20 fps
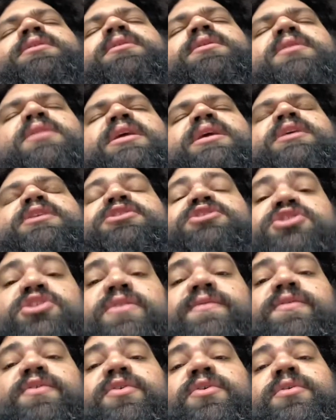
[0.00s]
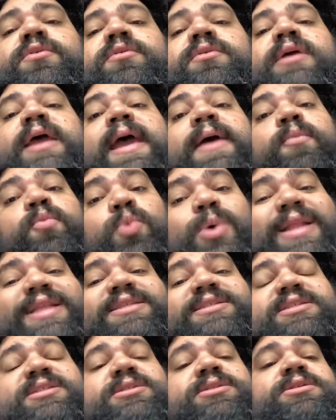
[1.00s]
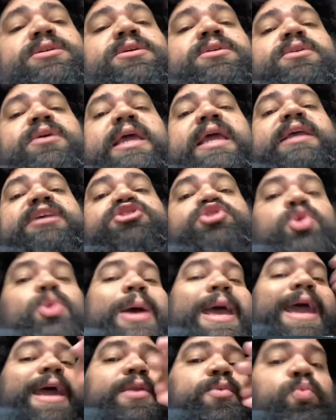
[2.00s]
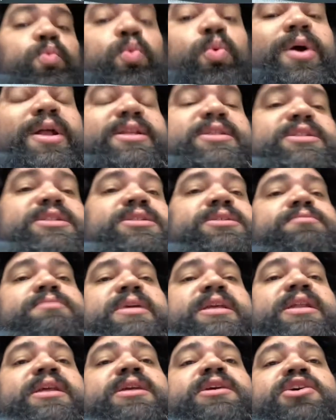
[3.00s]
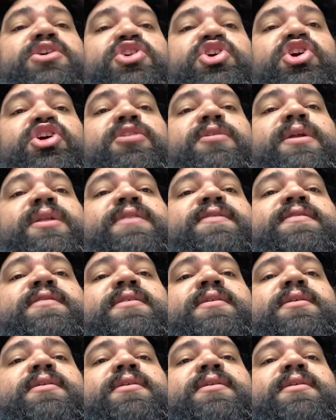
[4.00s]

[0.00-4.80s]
the server at once. Okay, so at once, meaning concurrent.